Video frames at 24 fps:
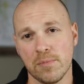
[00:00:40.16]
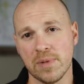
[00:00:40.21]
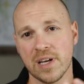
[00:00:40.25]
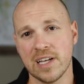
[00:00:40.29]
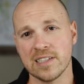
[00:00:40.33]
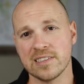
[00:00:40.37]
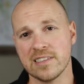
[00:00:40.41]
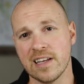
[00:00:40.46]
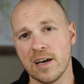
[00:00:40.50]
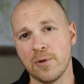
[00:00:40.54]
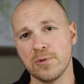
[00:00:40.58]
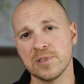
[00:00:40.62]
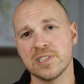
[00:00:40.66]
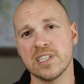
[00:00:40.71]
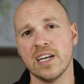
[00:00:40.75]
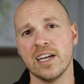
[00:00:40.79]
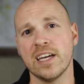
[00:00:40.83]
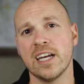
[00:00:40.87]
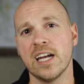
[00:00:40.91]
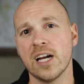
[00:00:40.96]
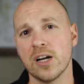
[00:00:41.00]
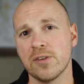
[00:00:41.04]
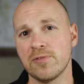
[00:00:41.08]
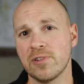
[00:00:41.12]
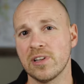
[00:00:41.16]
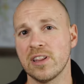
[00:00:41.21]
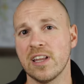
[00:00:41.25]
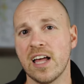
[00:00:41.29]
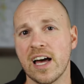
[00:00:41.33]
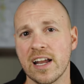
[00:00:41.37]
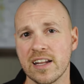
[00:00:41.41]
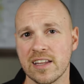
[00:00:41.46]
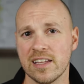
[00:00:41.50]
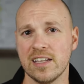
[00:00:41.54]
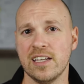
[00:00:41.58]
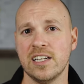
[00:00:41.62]
because that will take care of a
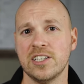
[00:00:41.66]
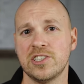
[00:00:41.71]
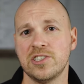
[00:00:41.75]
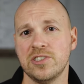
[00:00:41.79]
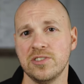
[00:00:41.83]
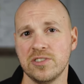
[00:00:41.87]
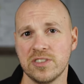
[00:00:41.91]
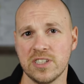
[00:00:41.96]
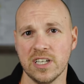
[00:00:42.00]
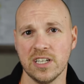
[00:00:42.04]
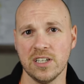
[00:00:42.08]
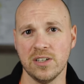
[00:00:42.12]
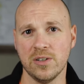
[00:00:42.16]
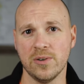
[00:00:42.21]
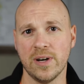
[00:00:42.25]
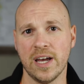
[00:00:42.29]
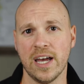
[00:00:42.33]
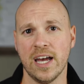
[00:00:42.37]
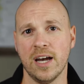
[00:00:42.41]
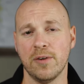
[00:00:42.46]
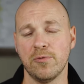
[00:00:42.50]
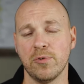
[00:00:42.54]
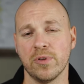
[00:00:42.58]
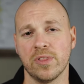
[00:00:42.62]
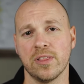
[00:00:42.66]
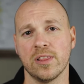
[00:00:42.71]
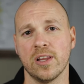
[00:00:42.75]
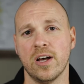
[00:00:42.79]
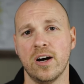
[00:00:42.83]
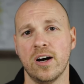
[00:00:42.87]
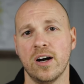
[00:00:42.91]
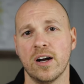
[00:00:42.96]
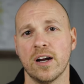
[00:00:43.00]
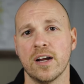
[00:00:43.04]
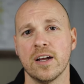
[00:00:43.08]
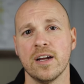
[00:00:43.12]
lot of the issues that you have with
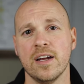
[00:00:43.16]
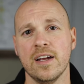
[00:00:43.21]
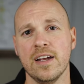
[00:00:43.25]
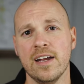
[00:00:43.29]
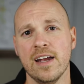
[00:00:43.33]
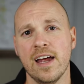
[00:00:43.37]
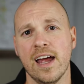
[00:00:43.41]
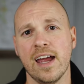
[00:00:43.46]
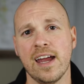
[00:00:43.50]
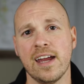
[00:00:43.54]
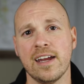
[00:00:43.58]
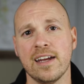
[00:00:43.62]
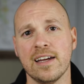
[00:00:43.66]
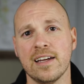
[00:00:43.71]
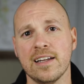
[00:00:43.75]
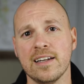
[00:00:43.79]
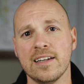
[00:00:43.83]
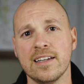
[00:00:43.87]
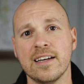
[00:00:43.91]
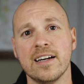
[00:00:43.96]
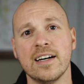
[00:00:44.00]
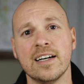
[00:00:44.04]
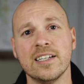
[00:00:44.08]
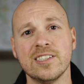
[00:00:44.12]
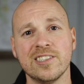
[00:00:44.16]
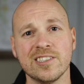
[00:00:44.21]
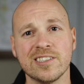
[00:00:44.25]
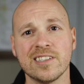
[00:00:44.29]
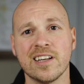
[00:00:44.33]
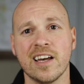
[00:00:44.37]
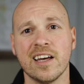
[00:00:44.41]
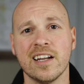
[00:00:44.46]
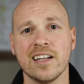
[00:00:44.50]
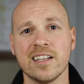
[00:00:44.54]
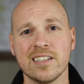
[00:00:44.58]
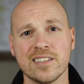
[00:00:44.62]
log, and
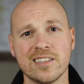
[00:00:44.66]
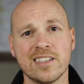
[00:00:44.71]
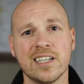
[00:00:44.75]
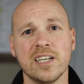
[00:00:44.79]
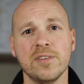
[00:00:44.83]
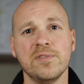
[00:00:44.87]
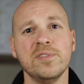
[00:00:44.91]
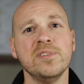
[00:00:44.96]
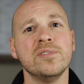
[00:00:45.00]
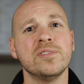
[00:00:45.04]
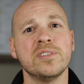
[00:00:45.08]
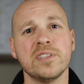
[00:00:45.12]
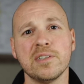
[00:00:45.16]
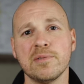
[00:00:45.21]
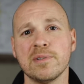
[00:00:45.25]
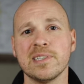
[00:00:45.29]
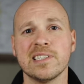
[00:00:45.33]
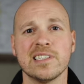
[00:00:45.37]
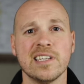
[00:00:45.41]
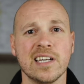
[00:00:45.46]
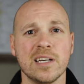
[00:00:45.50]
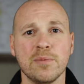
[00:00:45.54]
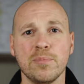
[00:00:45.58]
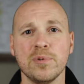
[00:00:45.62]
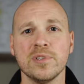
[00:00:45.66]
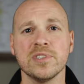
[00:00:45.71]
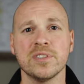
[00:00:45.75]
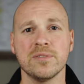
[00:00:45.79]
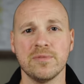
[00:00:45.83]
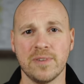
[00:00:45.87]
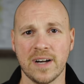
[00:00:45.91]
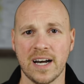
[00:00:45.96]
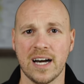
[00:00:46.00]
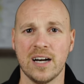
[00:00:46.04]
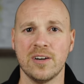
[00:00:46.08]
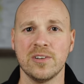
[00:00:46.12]
just kinda give you some examples
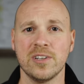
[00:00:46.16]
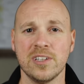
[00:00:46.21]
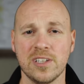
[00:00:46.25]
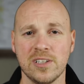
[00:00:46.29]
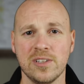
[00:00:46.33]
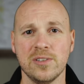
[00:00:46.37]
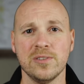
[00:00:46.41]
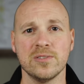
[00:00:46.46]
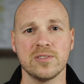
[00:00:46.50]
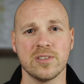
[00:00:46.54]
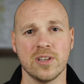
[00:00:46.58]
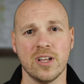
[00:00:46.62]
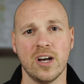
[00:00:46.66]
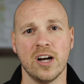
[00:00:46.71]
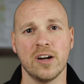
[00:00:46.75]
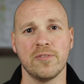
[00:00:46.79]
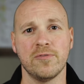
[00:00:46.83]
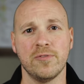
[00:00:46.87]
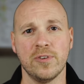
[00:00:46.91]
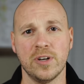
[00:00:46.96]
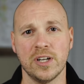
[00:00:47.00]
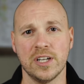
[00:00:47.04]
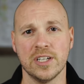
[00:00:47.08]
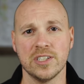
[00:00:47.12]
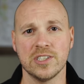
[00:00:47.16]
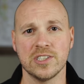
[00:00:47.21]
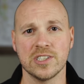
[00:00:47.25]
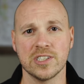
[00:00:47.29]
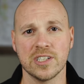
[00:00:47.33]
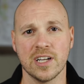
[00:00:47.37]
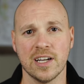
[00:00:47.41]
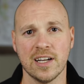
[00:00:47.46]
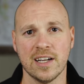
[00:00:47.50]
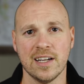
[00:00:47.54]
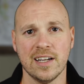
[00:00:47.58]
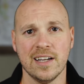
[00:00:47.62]
of how to use log
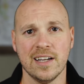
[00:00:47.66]
footage.